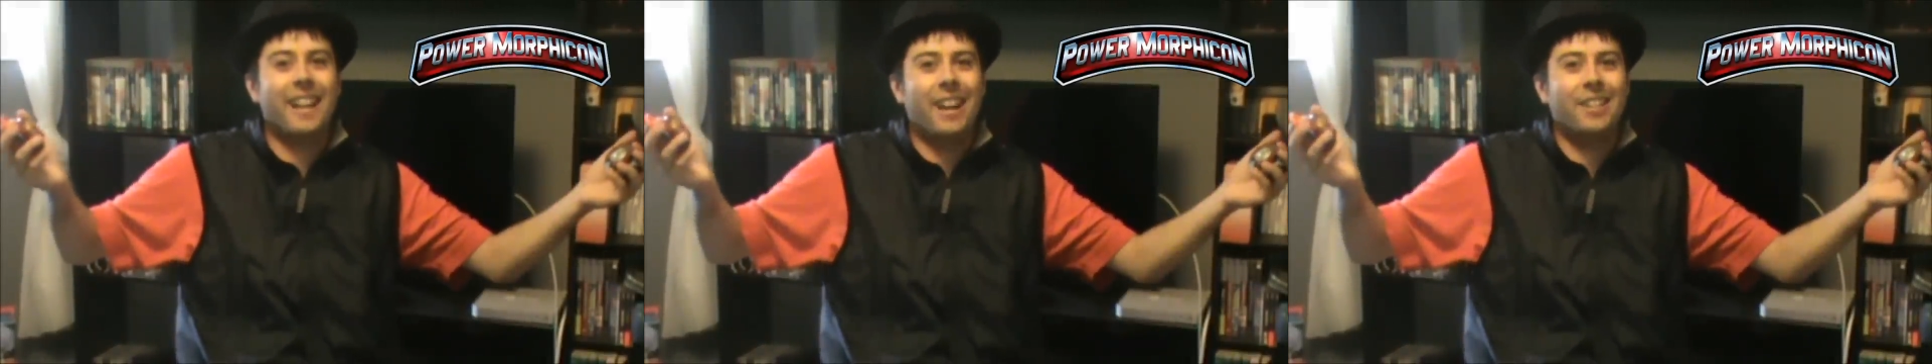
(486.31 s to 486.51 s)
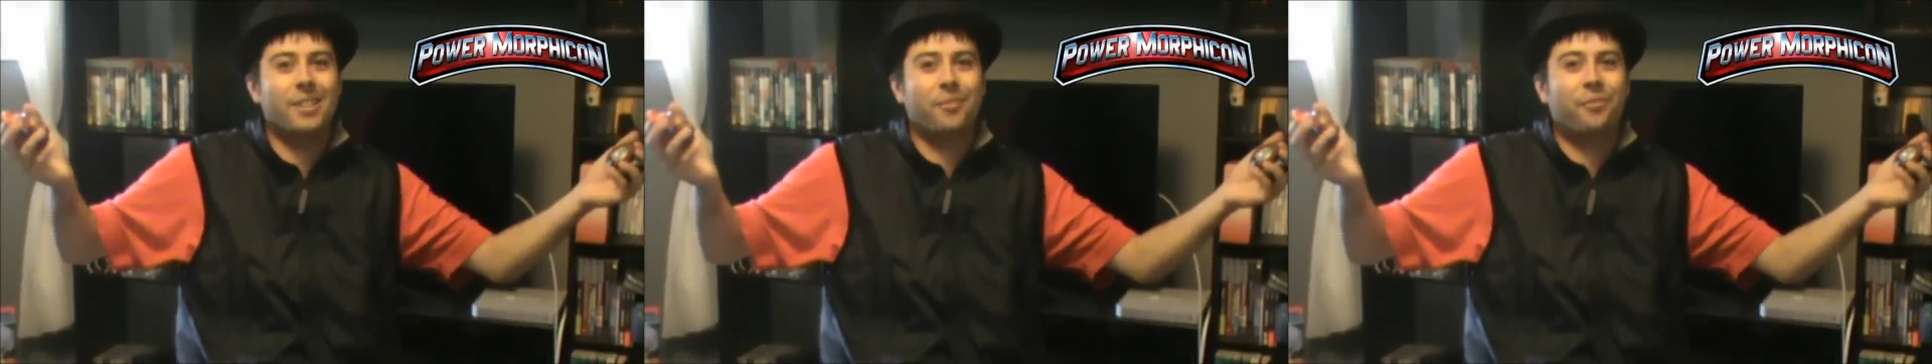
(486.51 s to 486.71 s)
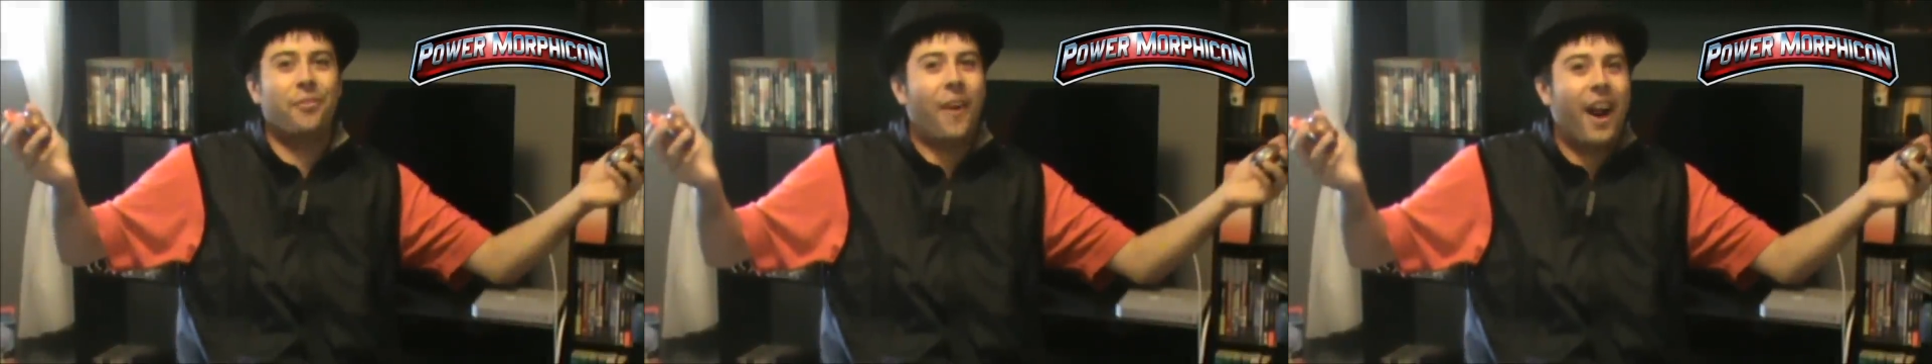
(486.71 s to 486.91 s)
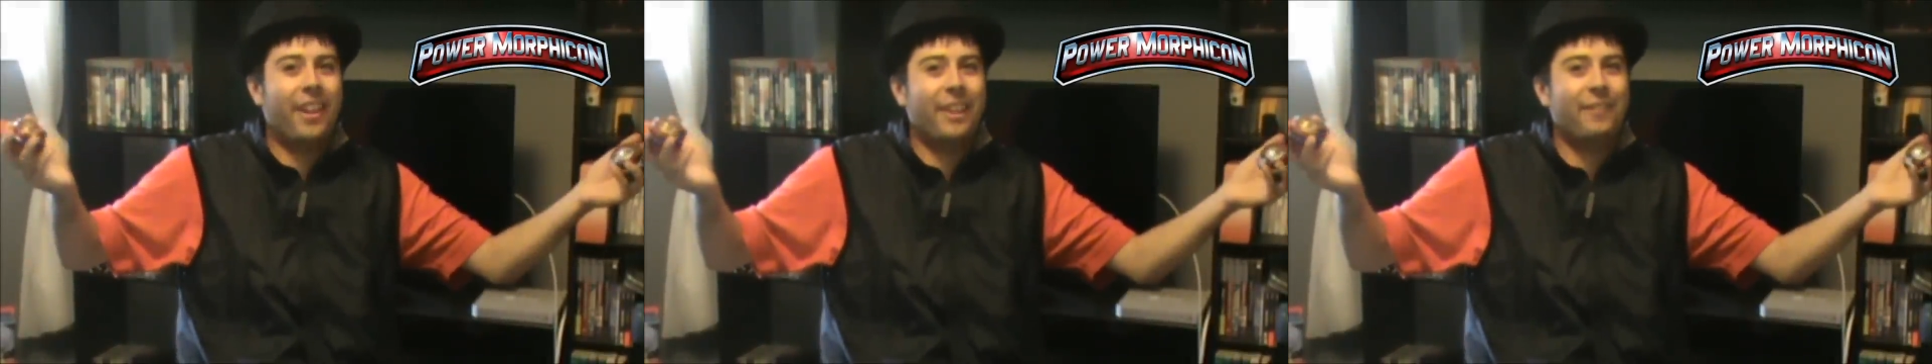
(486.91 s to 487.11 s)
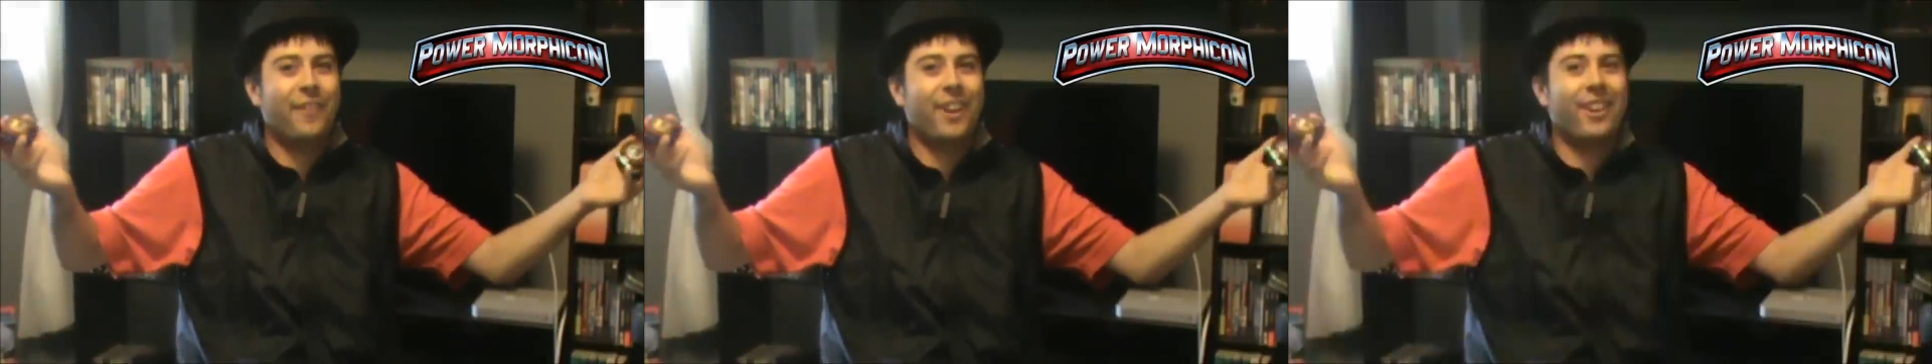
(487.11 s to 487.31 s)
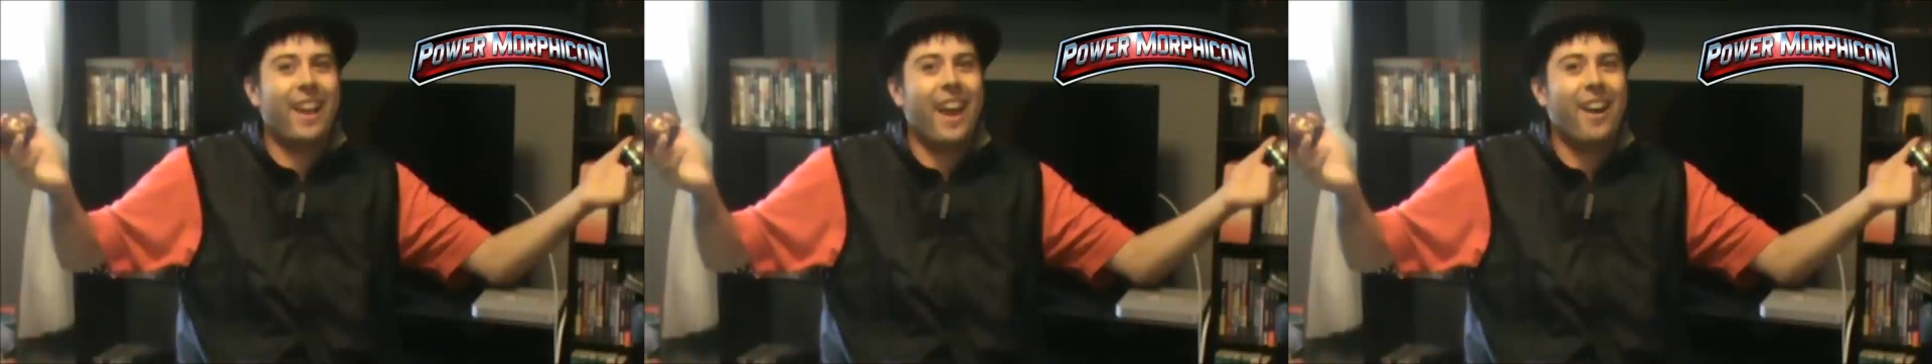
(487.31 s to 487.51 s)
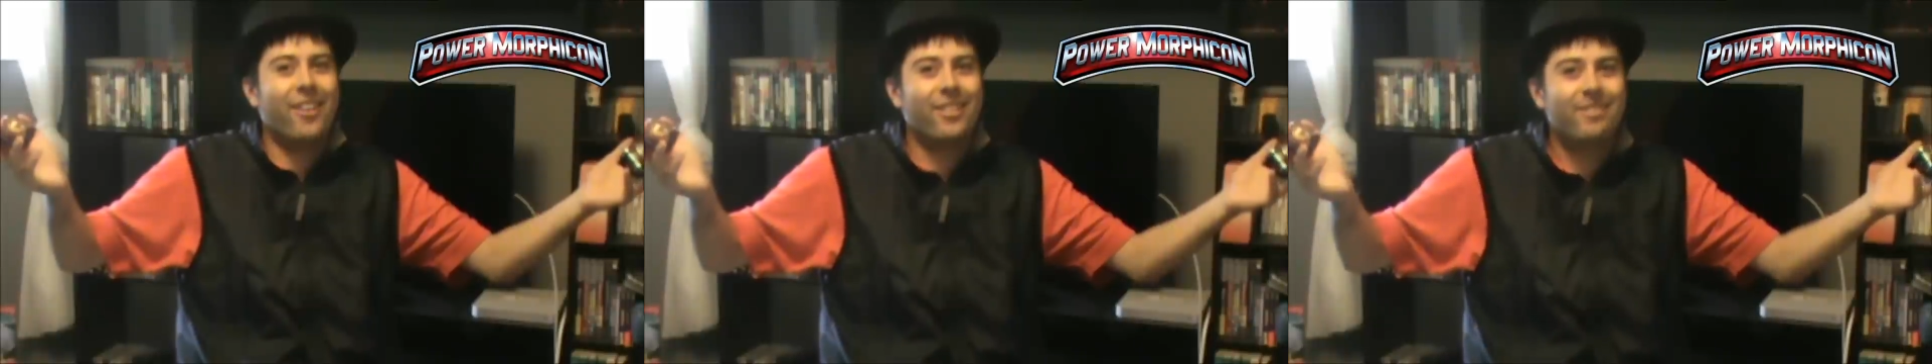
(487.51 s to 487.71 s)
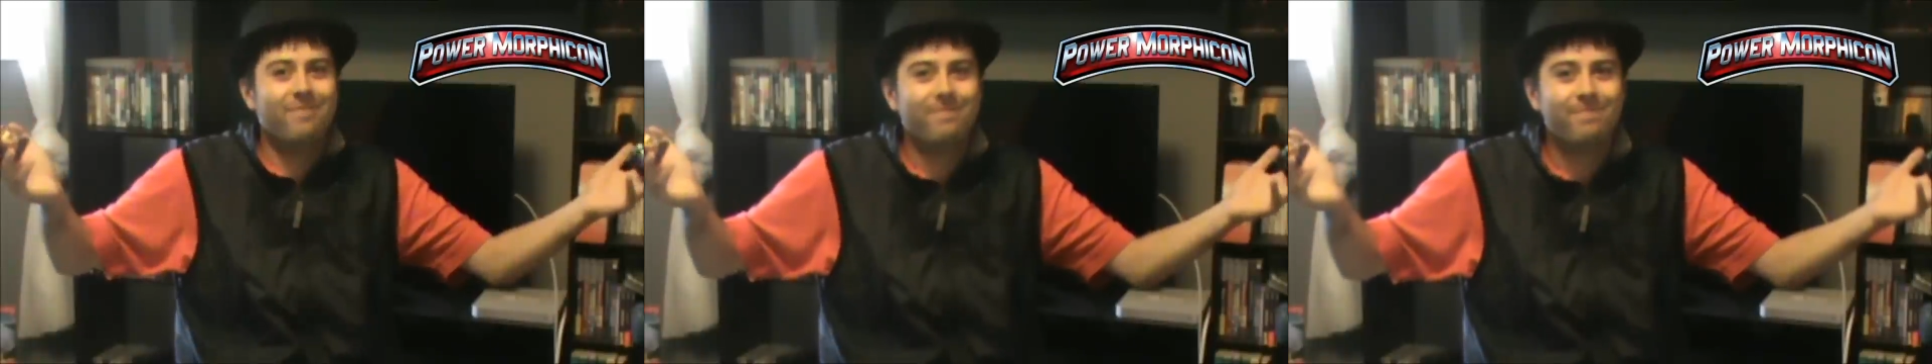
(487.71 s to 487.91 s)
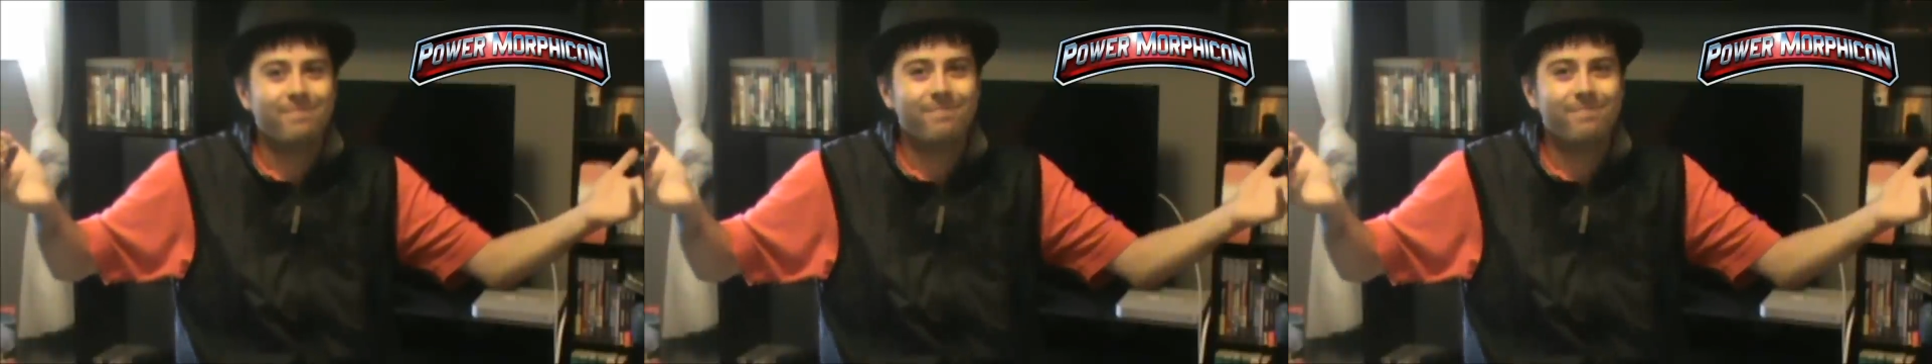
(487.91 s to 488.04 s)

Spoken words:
I just finally figured out.